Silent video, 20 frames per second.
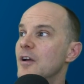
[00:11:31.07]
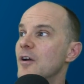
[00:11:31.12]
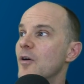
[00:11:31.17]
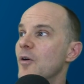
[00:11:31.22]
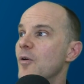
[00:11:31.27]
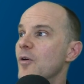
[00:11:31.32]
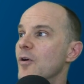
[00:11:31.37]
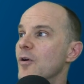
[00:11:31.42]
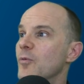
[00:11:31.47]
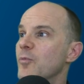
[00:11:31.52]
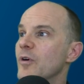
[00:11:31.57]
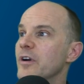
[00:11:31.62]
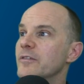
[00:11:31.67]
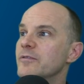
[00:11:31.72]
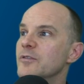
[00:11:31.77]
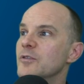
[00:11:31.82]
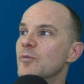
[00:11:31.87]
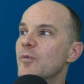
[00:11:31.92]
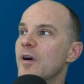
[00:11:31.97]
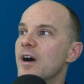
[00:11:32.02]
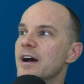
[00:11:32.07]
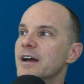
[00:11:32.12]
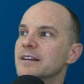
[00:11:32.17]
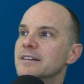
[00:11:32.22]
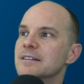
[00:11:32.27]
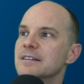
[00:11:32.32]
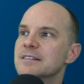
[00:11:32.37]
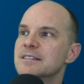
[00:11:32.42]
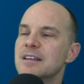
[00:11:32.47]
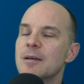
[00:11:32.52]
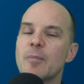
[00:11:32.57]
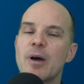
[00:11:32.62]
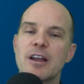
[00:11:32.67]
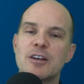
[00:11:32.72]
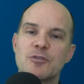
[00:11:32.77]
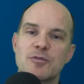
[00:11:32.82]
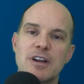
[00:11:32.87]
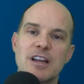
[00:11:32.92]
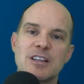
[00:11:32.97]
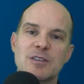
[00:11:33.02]
Or what if you want a semi
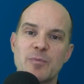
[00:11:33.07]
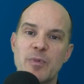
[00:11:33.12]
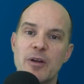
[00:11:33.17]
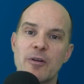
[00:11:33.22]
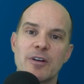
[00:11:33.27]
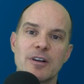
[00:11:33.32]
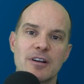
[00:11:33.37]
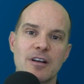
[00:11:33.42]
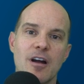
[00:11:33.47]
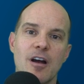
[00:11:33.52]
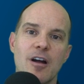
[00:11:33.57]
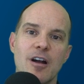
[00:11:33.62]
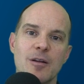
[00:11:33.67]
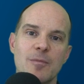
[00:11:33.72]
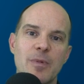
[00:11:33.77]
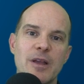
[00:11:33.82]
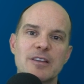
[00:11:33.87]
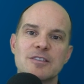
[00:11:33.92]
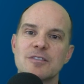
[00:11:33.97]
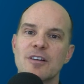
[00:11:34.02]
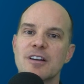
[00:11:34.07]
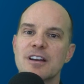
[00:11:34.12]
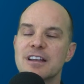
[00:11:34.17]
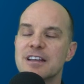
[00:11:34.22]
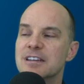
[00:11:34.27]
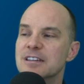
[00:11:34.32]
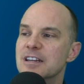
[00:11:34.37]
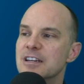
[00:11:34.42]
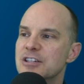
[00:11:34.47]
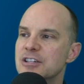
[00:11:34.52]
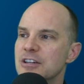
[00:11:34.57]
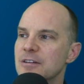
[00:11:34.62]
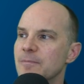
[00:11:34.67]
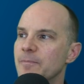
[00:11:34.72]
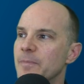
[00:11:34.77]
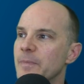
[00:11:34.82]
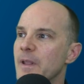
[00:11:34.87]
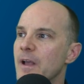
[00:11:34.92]
transparent card based on a condition?